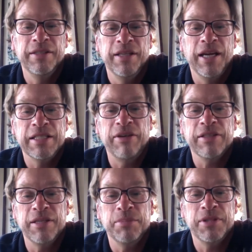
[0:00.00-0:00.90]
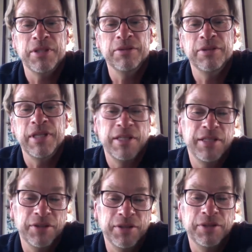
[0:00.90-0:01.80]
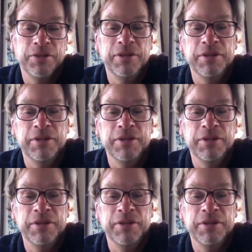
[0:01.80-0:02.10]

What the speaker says: X-Files episodes. I still do.